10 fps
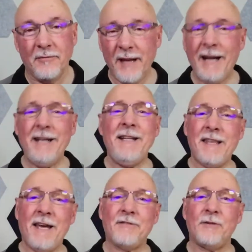
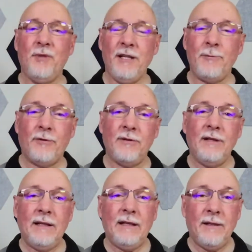90,000 people
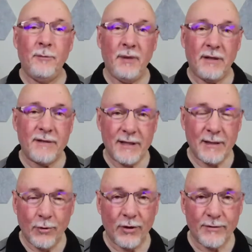because of
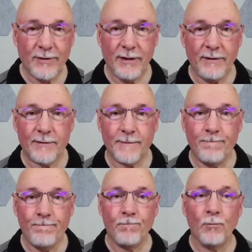the press release.
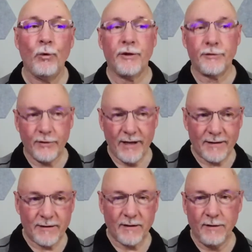We also
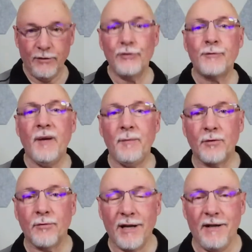got a newspaper
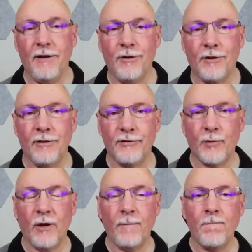to write an article as
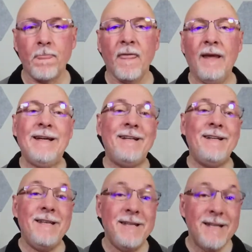well.
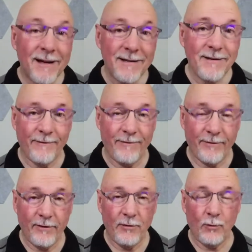None
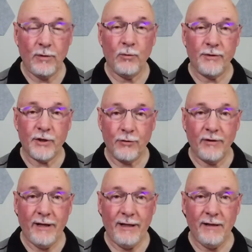of what was
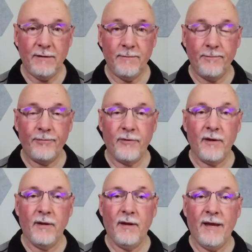created
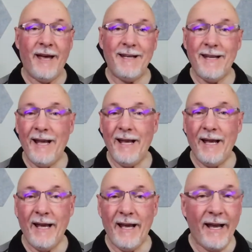had
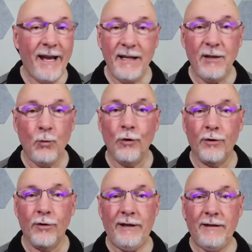any
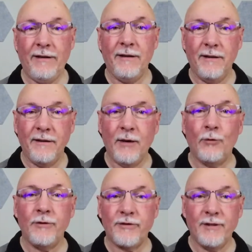wording that
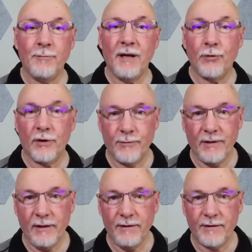was in my press
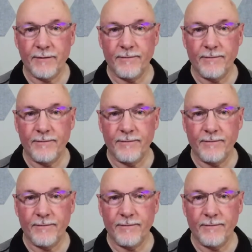release,